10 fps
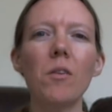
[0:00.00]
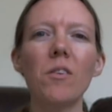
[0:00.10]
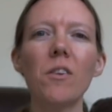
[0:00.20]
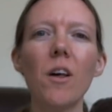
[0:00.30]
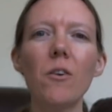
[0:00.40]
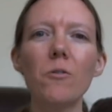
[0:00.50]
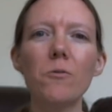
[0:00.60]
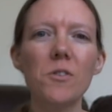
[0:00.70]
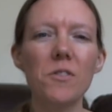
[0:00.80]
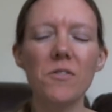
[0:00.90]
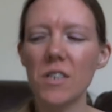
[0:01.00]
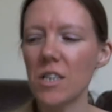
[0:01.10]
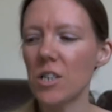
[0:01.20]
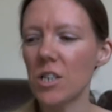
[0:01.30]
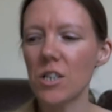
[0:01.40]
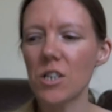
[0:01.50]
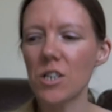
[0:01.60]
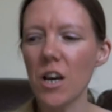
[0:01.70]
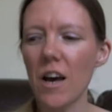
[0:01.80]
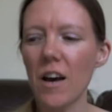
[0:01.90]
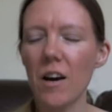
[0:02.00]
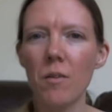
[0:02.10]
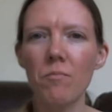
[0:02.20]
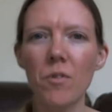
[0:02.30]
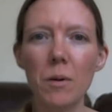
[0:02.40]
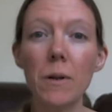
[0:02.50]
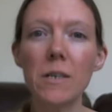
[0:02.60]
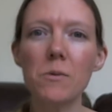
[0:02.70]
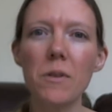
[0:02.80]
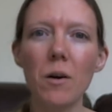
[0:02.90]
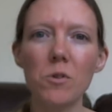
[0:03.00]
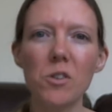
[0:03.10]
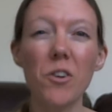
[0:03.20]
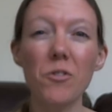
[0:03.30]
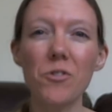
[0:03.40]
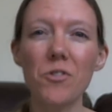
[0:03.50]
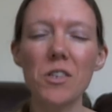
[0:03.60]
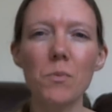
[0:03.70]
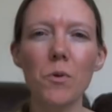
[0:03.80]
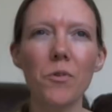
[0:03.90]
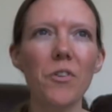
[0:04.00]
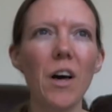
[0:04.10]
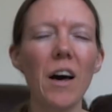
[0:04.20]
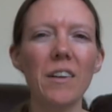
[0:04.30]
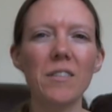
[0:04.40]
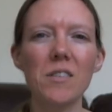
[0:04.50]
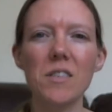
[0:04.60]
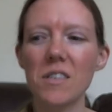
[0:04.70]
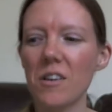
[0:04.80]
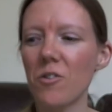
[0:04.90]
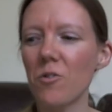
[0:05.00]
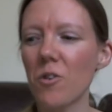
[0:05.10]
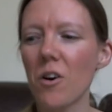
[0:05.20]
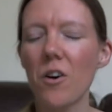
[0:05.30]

Loads of stitching to share. I'm really pleased with how much I've got done this month and still